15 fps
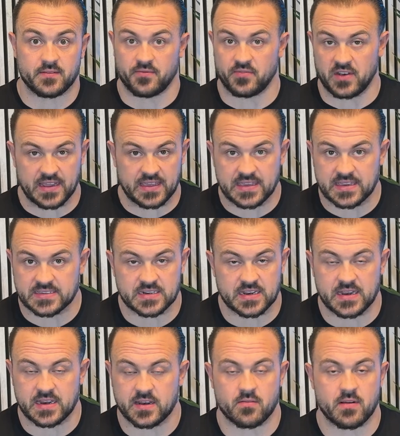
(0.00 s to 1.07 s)
If the link isn't
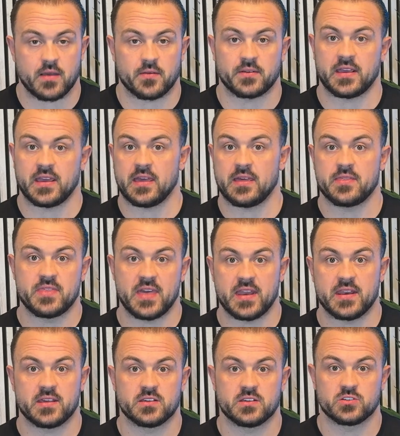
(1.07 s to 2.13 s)
in and around here,
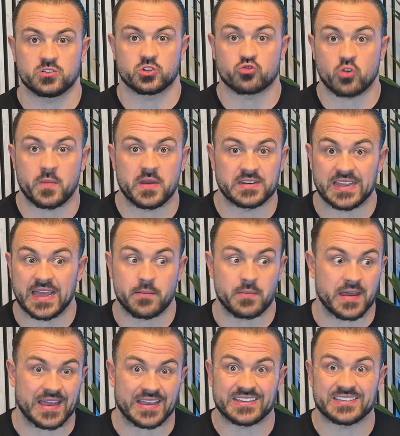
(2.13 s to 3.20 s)
then just drop me a DM
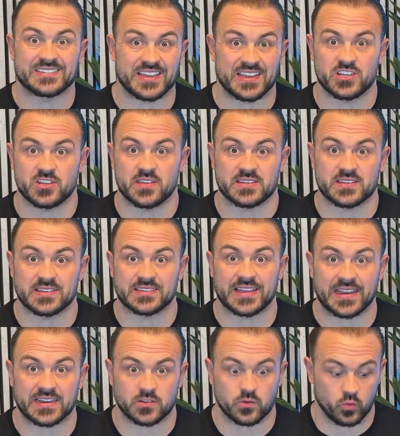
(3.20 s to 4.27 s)
and I can send you this
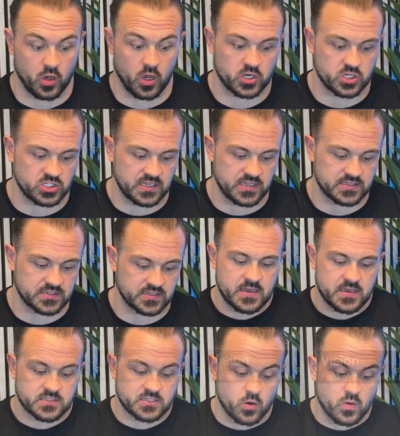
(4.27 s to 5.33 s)
exact worksheet.
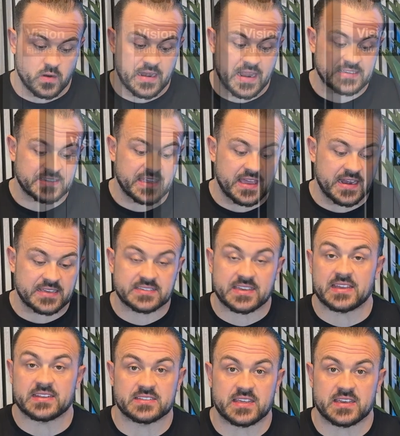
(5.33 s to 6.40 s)
So let's get
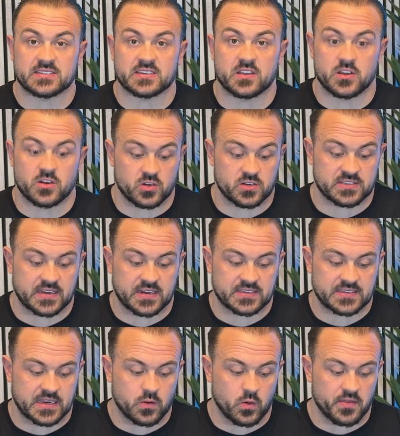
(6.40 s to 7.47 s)
into this and understand
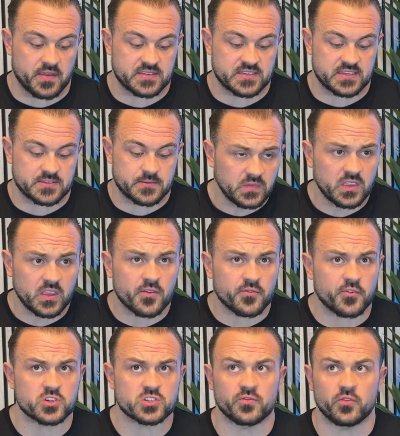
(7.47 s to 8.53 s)
exactly what this is.
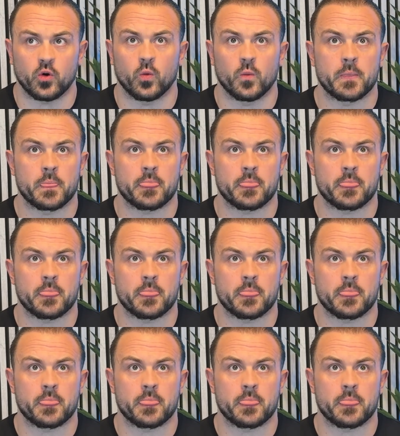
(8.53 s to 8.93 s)
First of all,